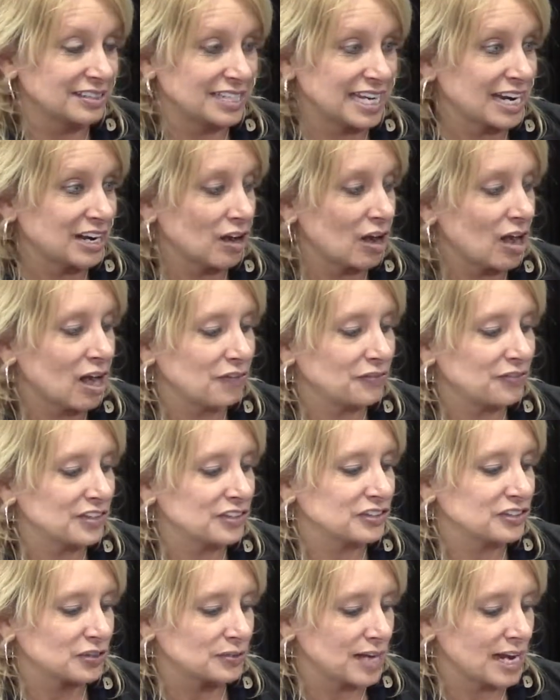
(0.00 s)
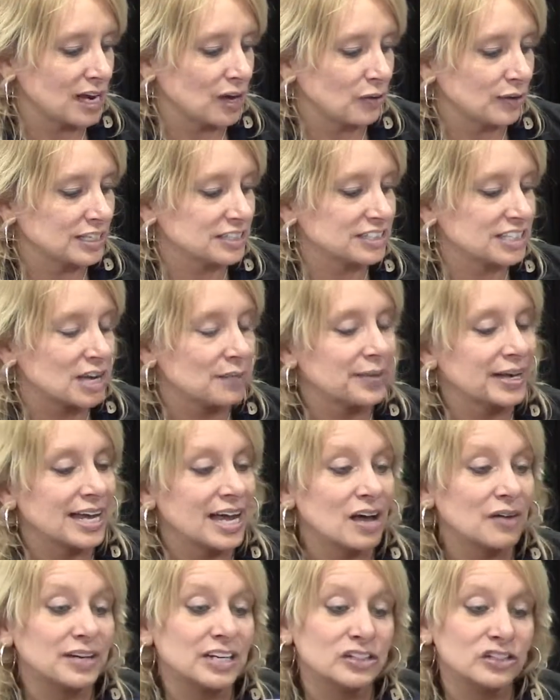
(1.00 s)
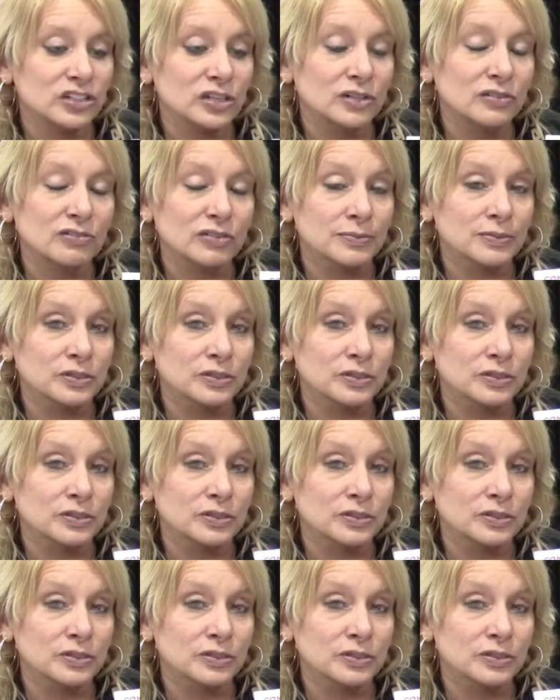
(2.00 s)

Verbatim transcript: take off. And so now it's coming out in June from